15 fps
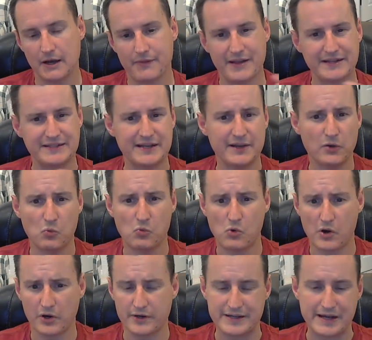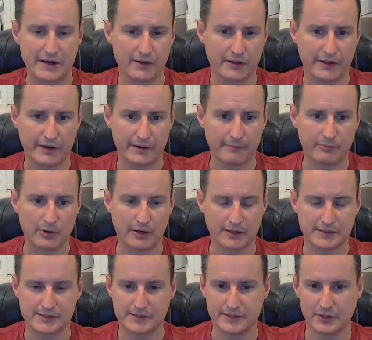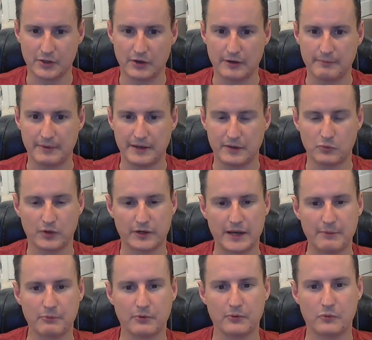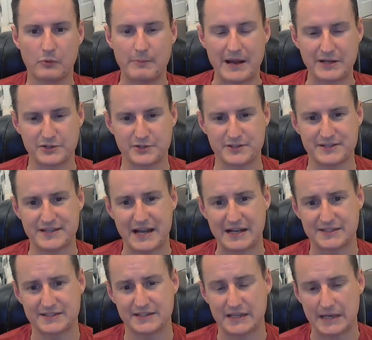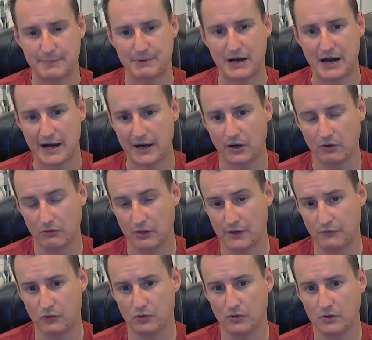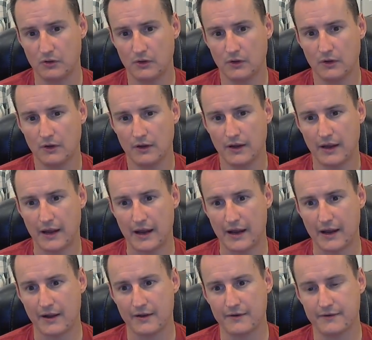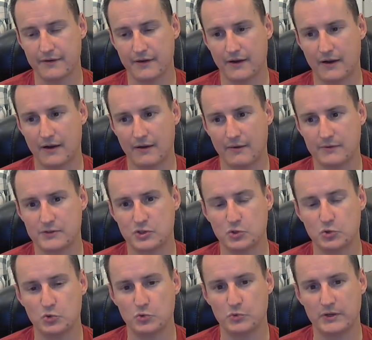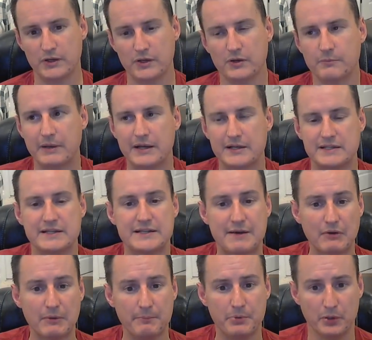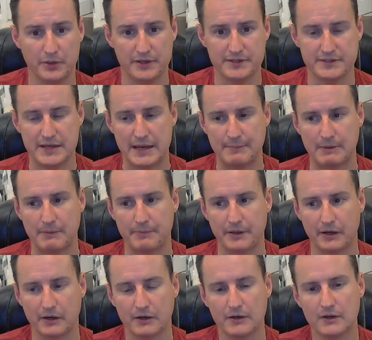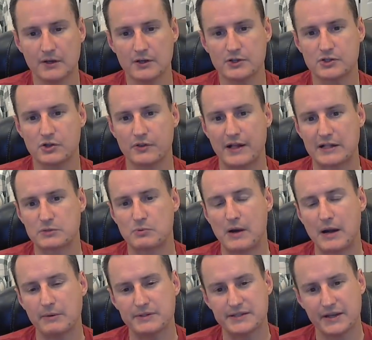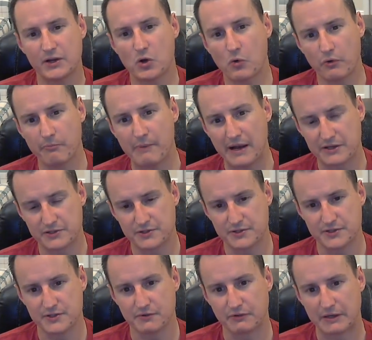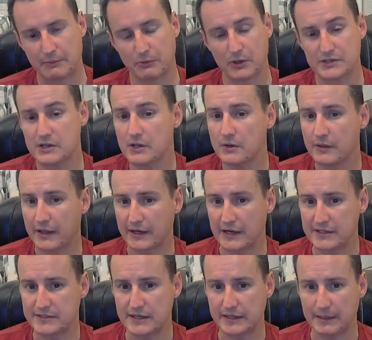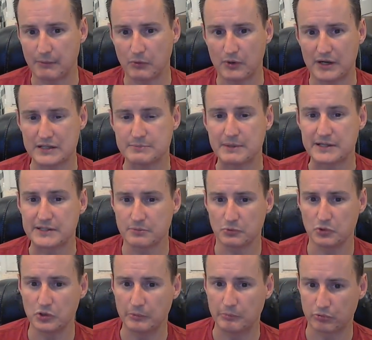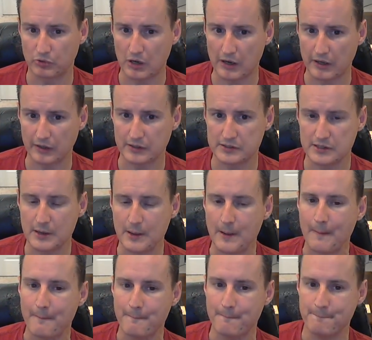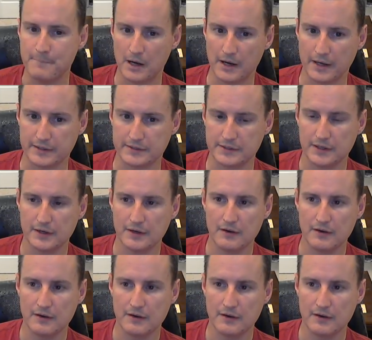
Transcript: they tend to water down a lot of their products. You know what I mean? Where Masterson's has to keep a higher level, and because he's having to build his name up there. So that's why I would say go with Masterson's over Chemical Guys. Like I said, Chemical Guys make some good products, but